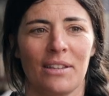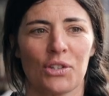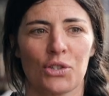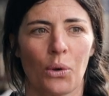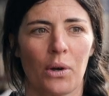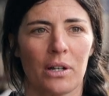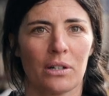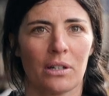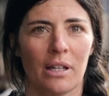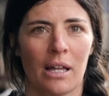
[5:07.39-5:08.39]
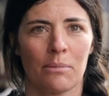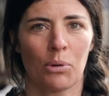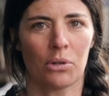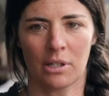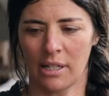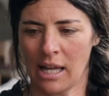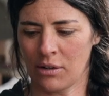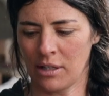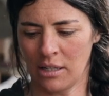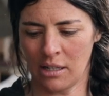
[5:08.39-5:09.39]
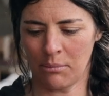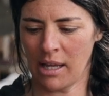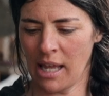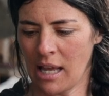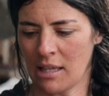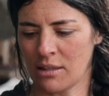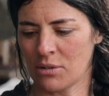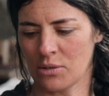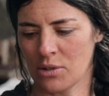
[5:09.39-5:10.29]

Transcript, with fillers: the soil and pulled it out and in my hand there